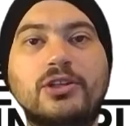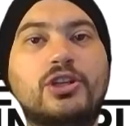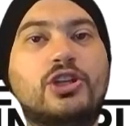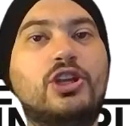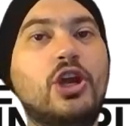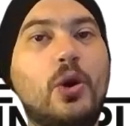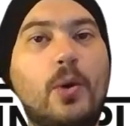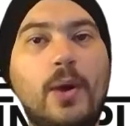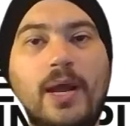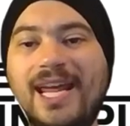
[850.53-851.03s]

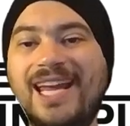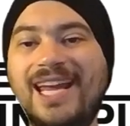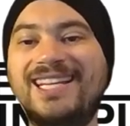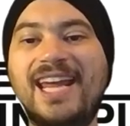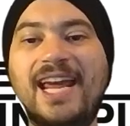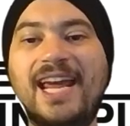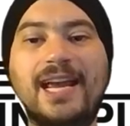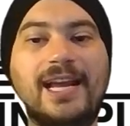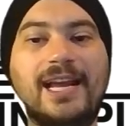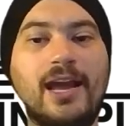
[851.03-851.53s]
Do it and
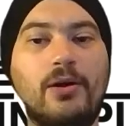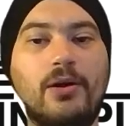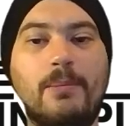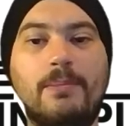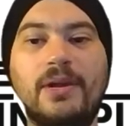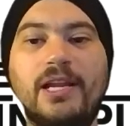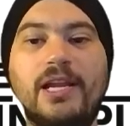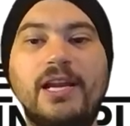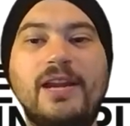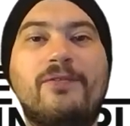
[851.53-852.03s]
take
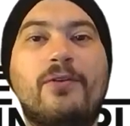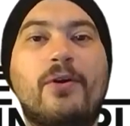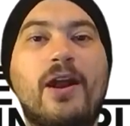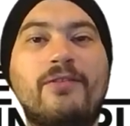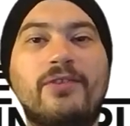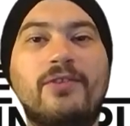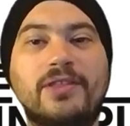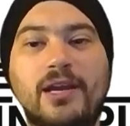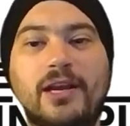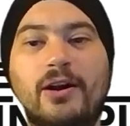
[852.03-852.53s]
accountability for
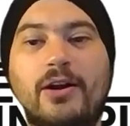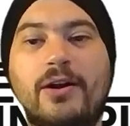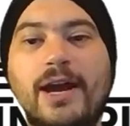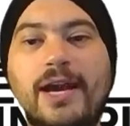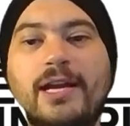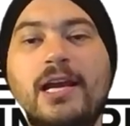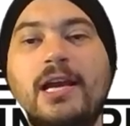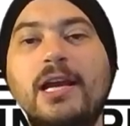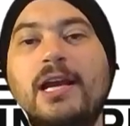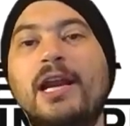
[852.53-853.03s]
everything, all
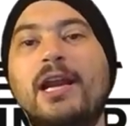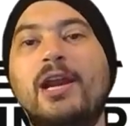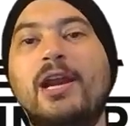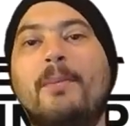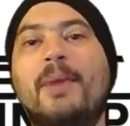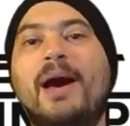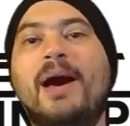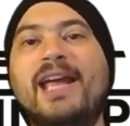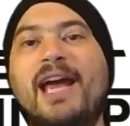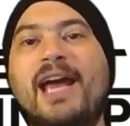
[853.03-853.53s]
right?
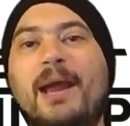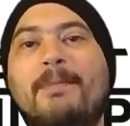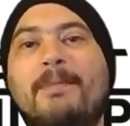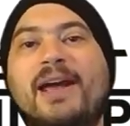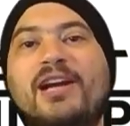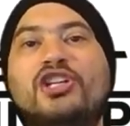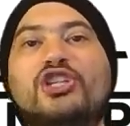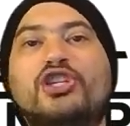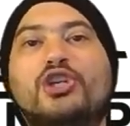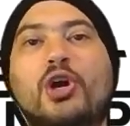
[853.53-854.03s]
Now, again,
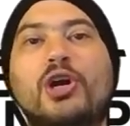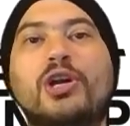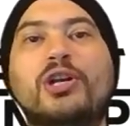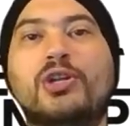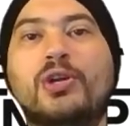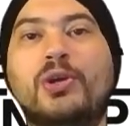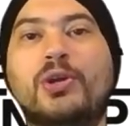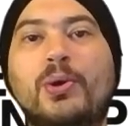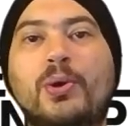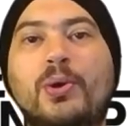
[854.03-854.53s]
make sure
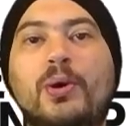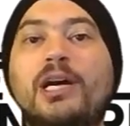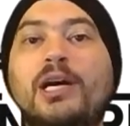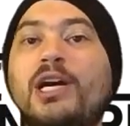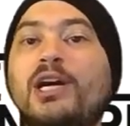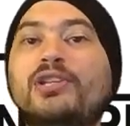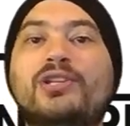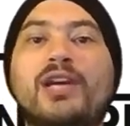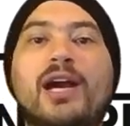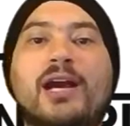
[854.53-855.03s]
to
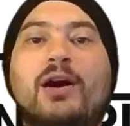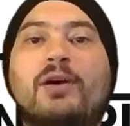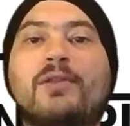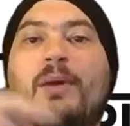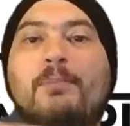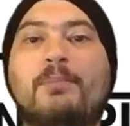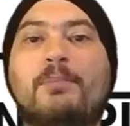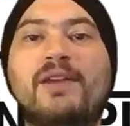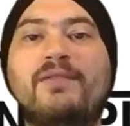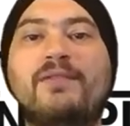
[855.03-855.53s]
check out
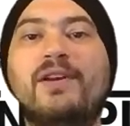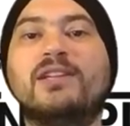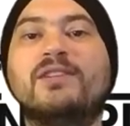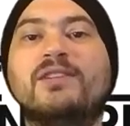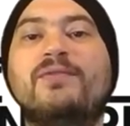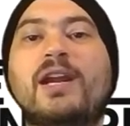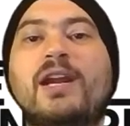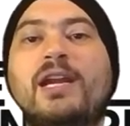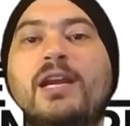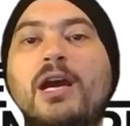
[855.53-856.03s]
the previous
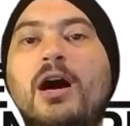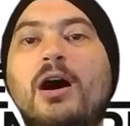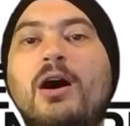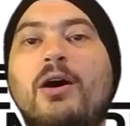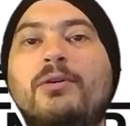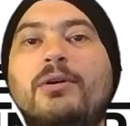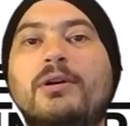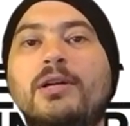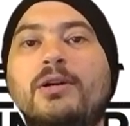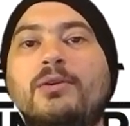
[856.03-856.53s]

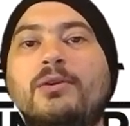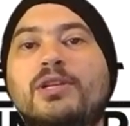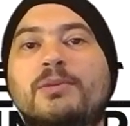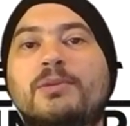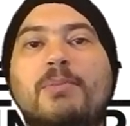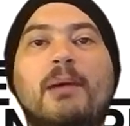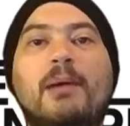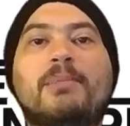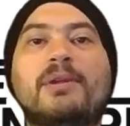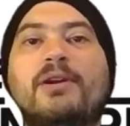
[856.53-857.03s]
video. It's
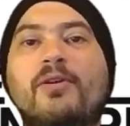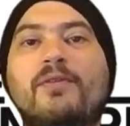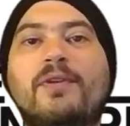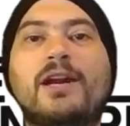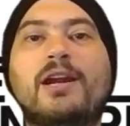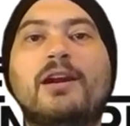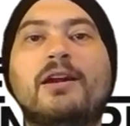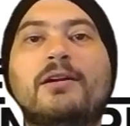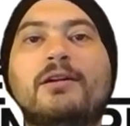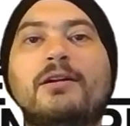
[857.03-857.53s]
probably over
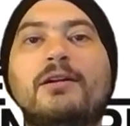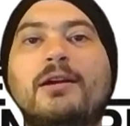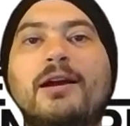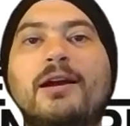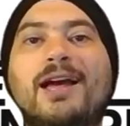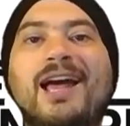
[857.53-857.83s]
here.